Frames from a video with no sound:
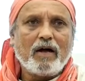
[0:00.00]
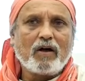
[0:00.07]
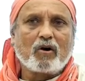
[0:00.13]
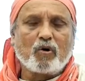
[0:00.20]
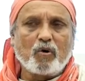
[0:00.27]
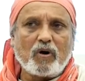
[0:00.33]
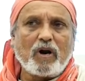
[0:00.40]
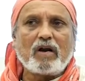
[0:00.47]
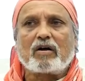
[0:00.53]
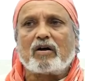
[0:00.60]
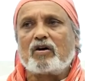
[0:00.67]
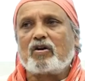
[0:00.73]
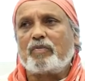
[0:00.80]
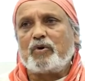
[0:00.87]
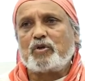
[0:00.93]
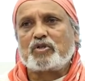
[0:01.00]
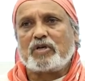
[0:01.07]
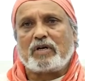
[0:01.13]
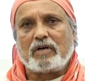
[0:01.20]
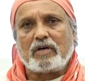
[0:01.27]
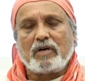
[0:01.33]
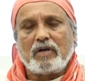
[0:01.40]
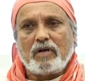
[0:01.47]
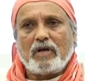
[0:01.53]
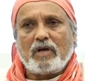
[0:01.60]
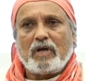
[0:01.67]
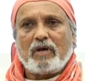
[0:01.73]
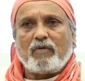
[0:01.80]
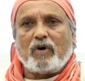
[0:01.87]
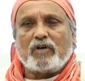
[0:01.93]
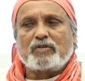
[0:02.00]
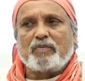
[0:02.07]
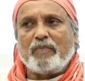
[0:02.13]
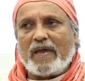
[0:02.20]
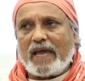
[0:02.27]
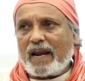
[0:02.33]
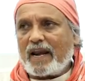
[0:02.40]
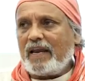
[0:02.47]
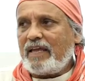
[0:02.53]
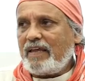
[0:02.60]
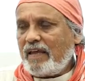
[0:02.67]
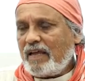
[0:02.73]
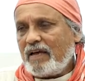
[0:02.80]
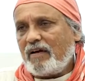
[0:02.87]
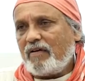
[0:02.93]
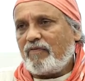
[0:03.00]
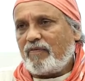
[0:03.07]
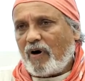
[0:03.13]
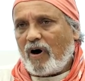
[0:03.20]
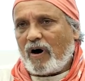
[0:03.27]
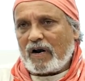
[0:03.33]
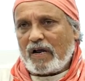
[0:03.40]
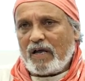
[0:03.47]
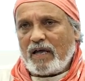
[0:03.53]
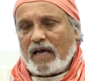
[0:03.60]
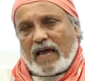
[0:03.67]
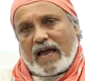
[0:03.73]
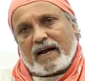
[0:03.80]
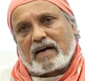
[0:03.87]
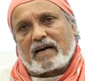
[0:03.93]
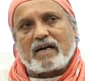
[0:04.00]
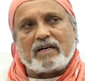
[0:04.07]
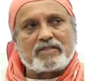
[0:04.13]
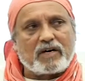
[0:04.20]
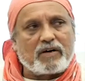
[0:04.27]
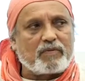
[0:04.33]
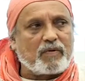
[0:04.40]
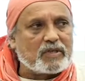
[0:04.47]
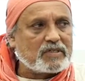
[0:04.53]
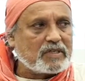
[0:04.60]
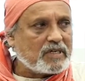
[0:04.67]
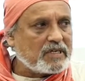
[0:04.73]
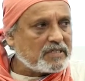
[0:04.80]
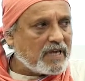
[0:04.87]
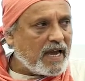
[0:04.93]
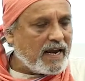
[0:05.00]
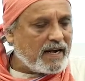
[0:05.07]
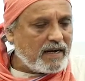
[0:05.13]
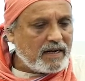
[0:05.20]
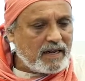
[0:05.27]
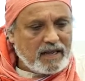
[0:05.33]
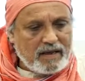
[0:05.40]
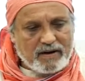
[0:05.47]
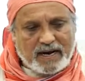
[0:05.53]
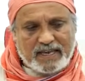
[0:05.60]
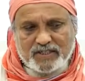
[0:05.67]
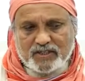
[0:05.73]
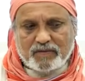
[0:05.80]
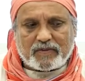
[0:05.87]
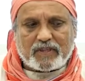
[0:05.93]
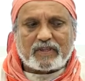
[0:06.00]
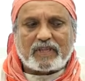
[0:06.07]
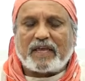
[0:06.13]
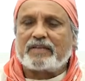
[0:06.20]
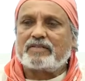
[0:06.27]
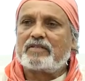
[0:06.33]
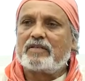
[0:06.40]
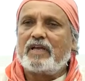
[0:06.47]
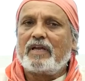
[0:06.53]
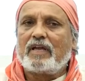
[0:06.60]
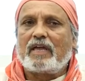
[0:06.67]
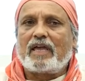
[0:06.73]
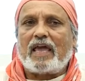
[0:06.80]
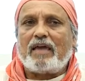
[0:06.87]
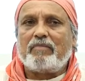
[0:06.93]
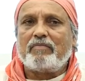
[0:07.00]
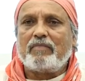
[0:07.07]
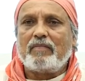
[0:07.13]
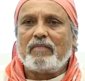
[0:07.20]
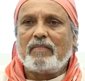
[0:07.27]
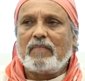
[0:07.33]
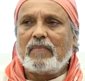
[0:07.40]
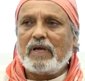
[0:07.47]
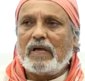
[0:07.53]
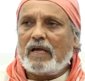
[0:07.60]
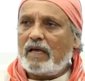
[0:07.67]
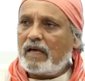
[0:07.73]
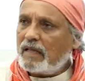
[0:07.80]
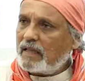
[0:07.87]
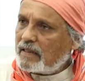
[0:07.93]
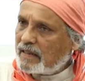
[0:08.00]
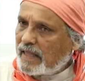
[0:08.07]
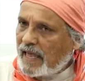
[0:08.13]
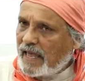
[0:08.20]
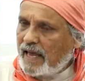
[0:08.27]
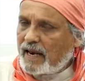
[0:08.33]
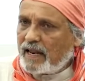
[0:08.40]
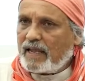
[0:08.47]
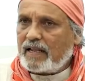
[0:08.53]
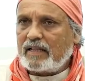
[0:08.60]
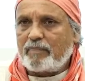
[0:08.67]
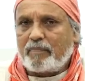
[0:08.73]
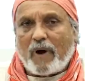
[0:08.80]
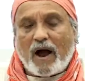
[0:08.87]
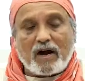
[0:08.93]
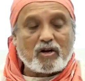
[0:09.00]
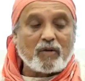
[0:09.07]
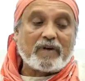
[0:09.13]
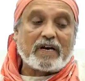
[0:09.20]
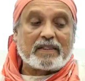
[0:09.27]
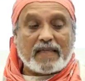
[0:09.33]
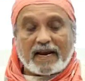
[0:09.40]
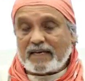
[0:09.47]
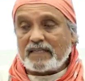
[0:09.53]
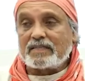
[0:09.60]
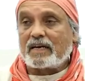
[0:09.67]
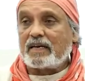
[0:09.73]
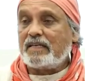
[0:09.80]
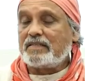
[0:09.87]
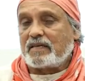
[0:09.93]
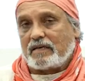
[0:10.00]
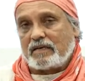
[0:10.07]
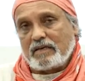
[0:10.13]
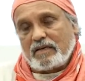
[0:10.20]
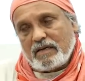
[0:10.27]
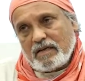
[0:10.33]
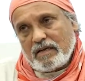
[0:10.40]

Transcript: rural contribution was merely for agriculture, it was decided. Rest of the things came there in the part of, and that is the reason